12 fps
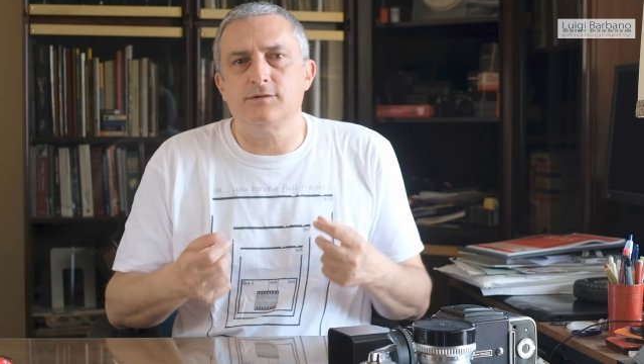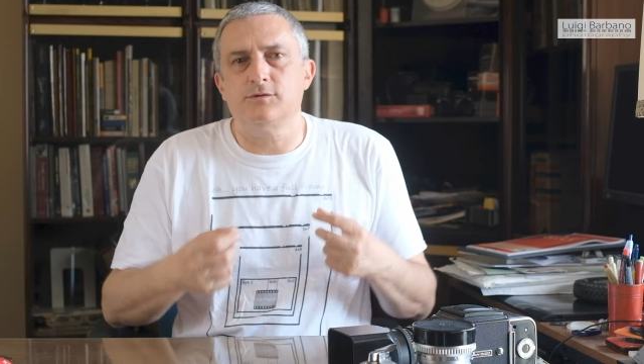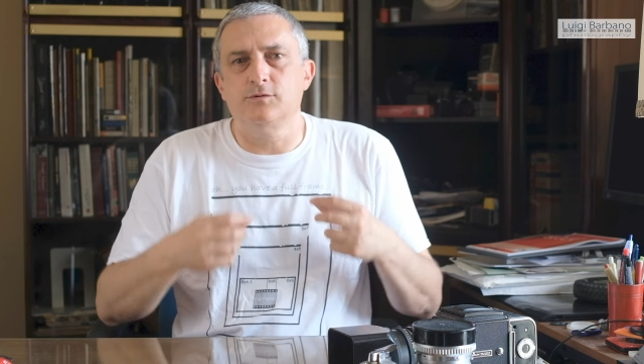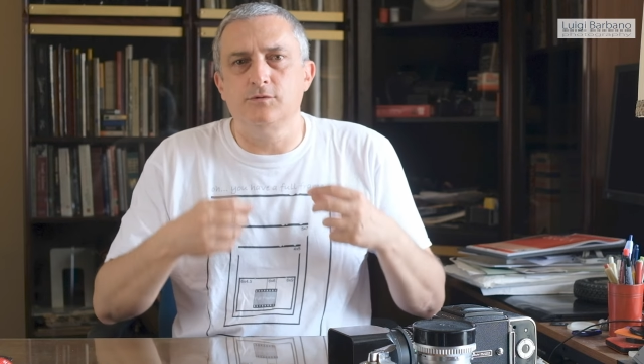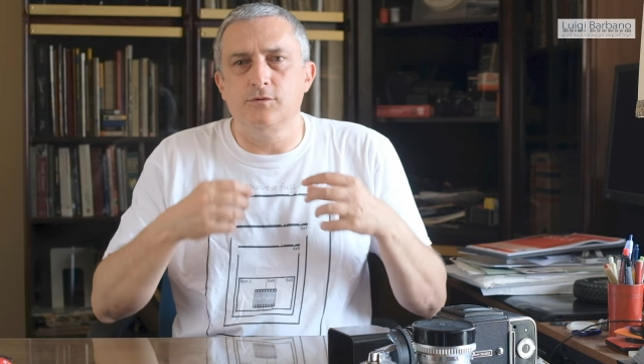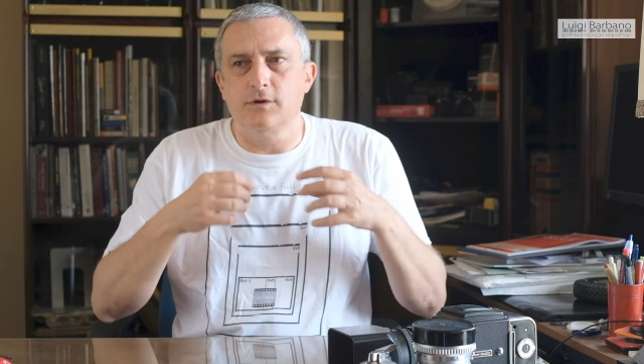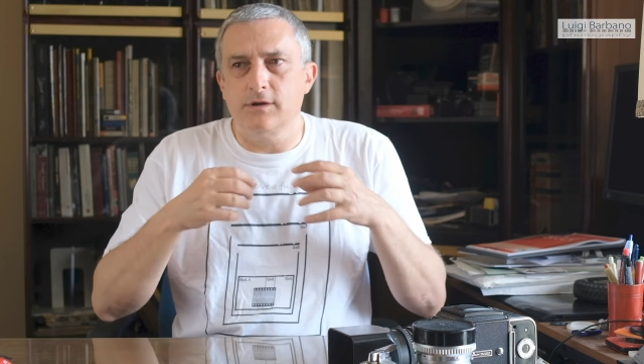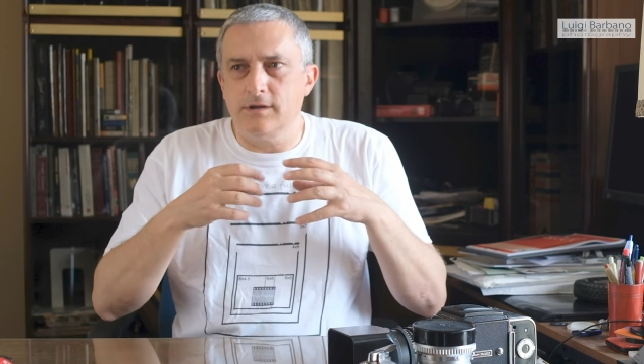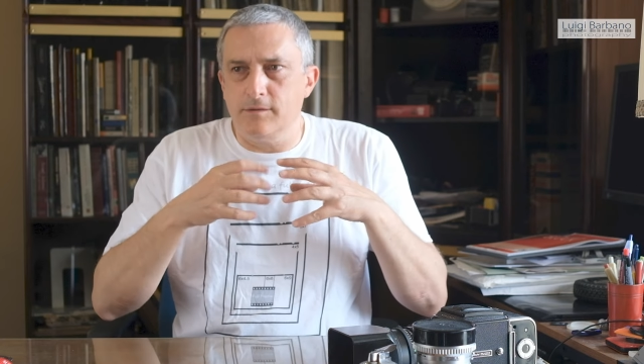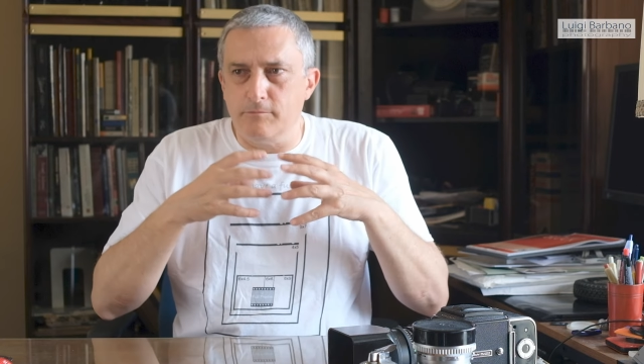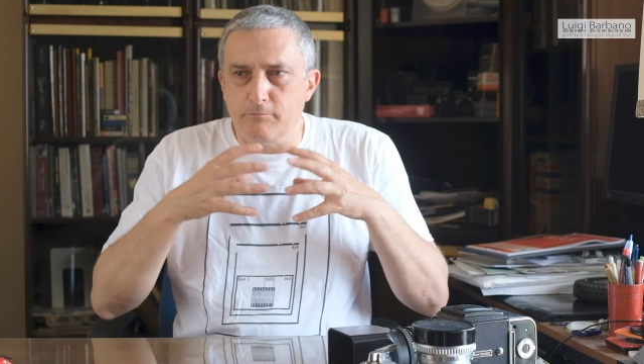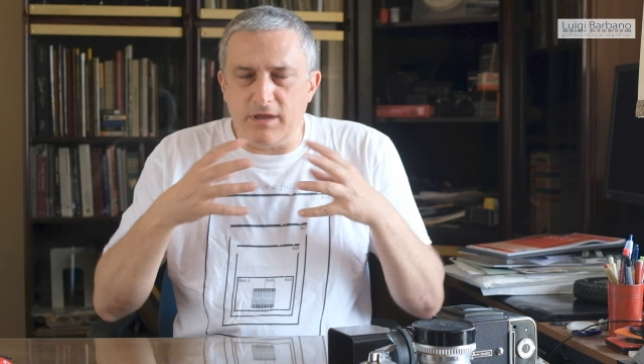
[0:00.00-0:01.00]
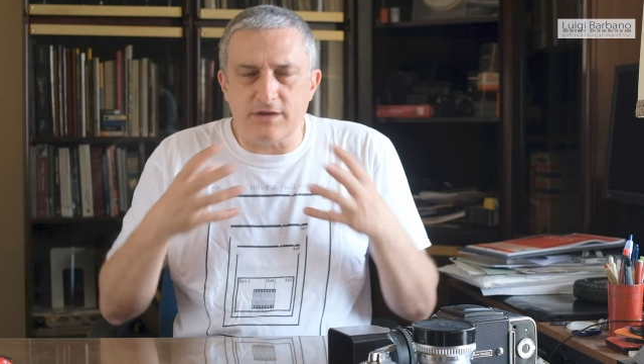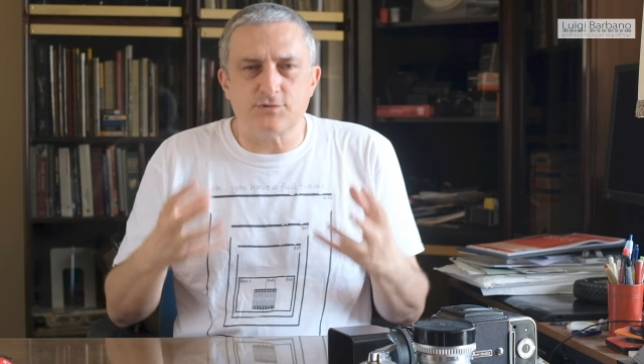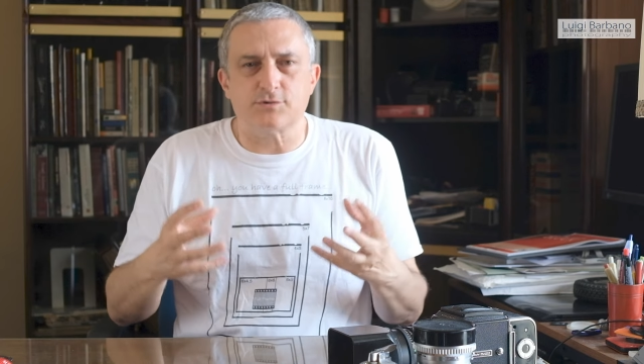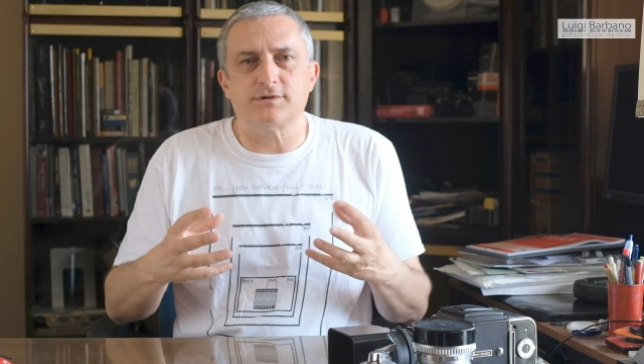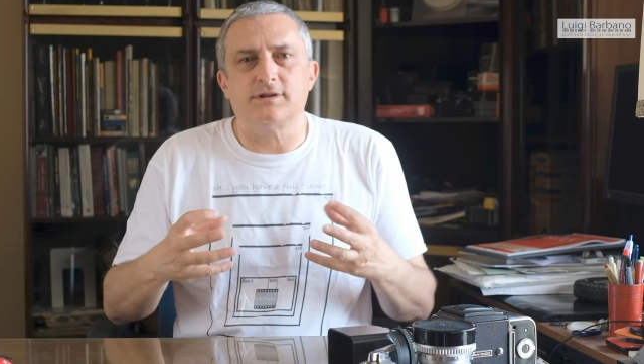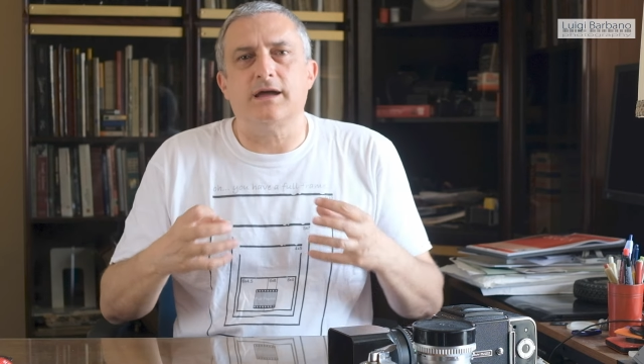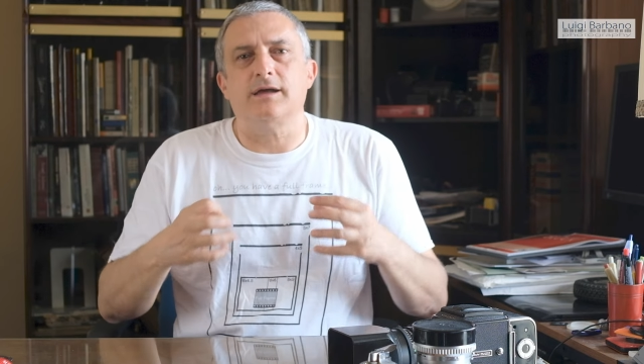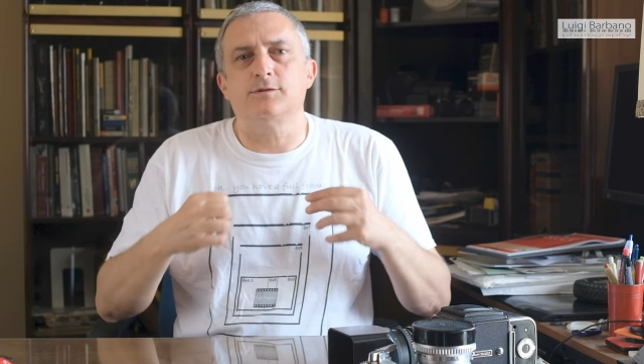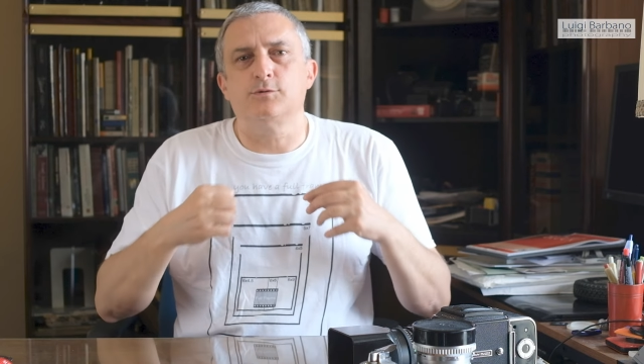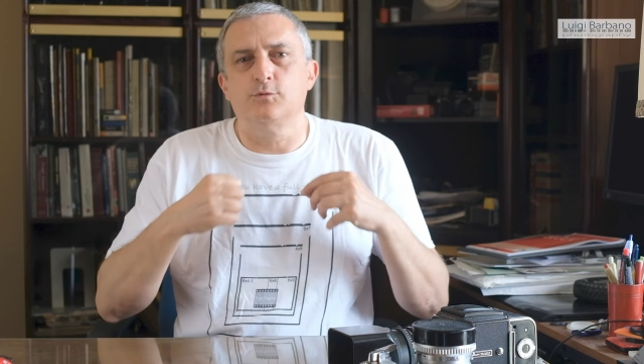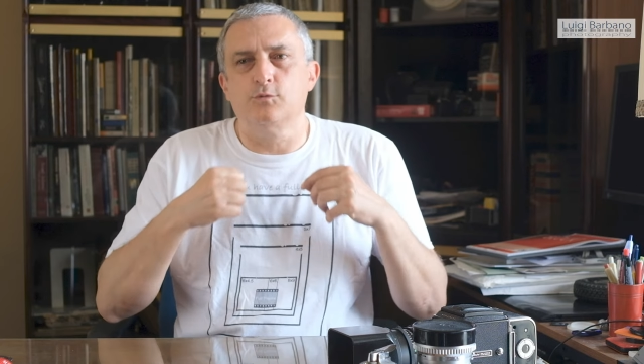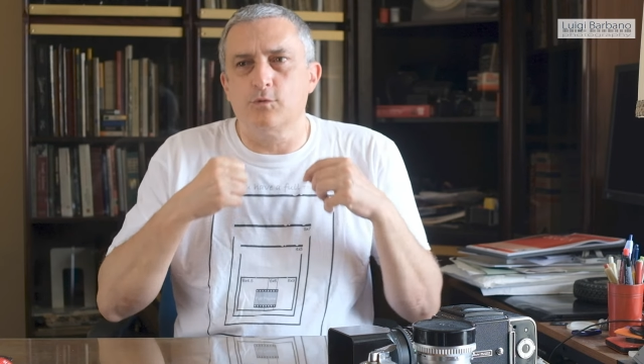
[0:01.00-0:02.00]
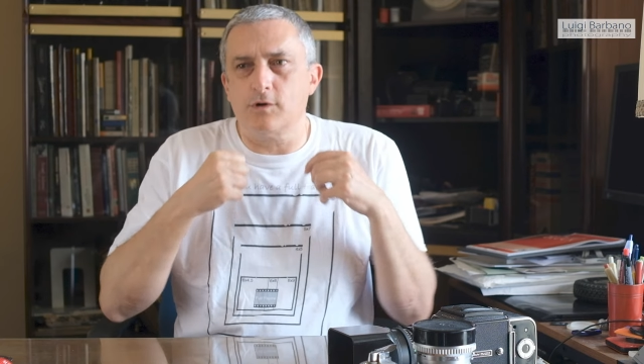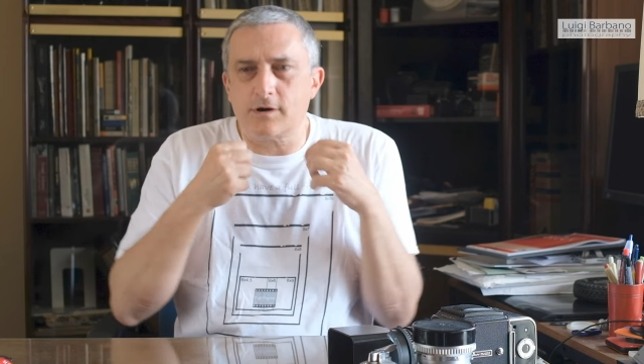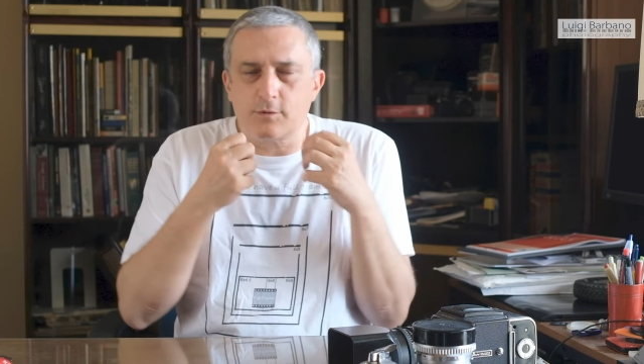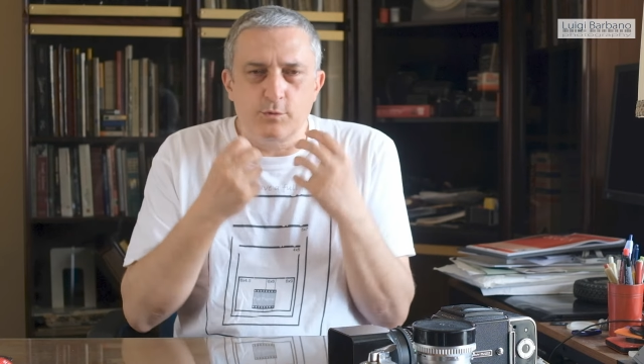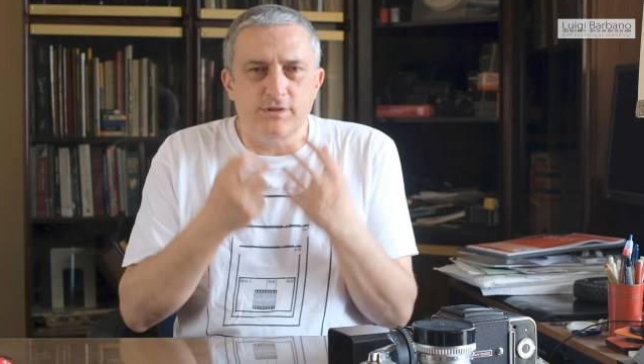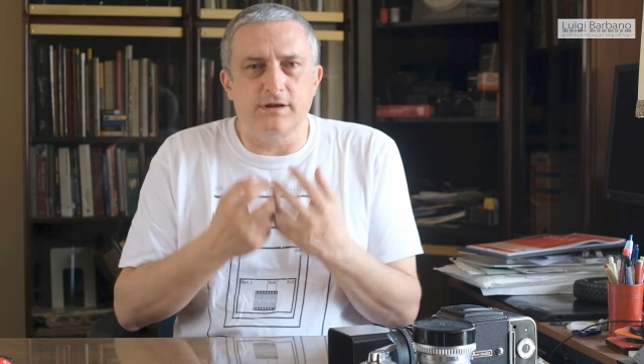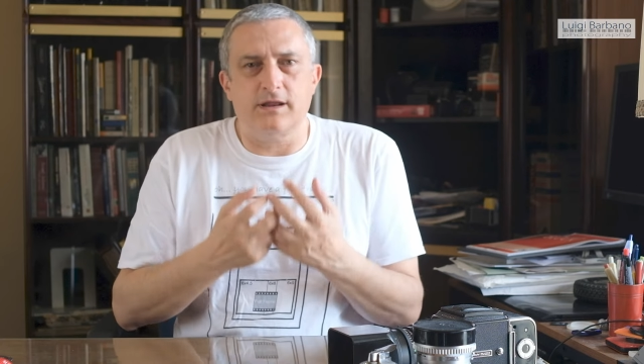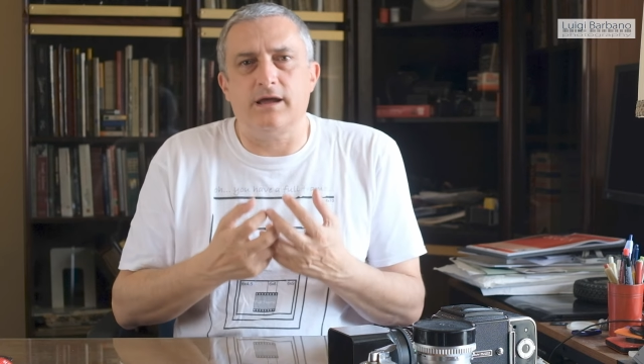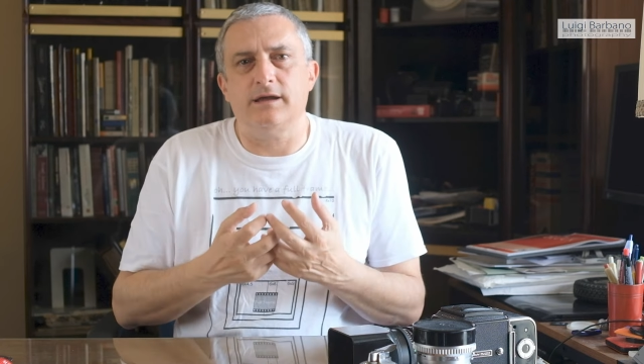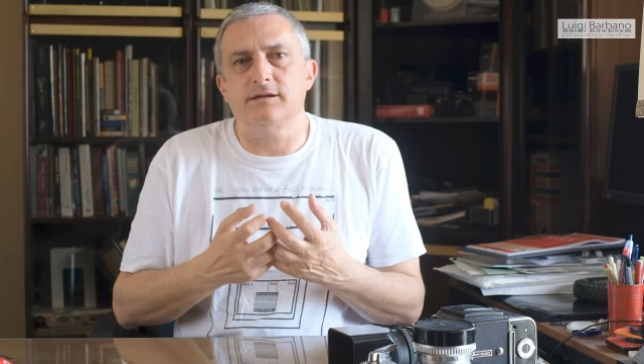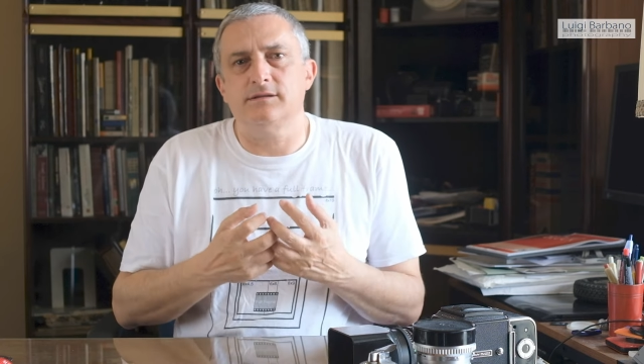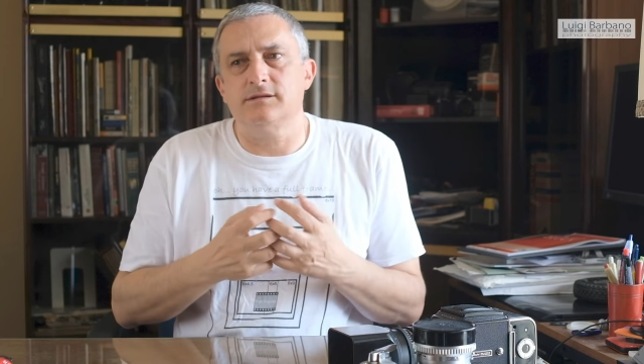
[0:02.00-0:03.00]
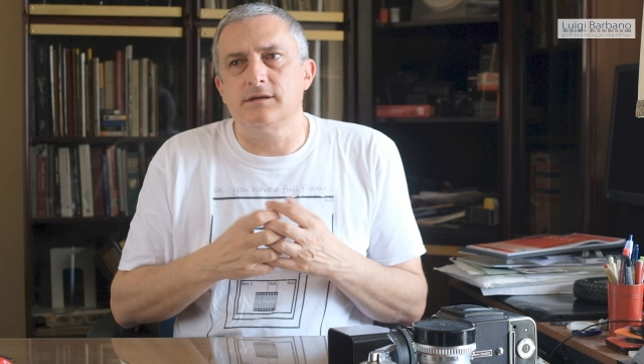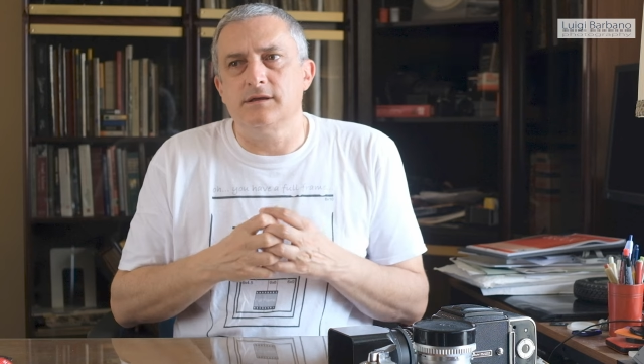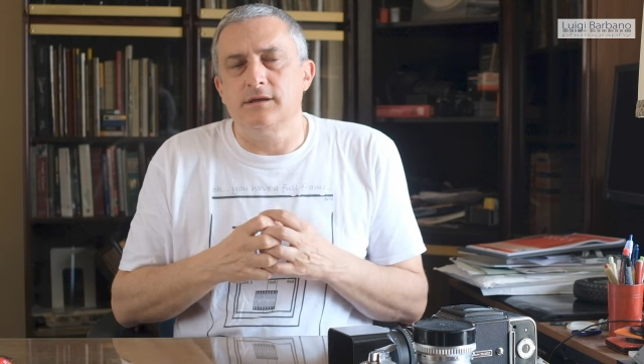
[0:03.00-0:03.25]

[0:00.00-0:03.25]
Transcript: to measure the light, to work with the light.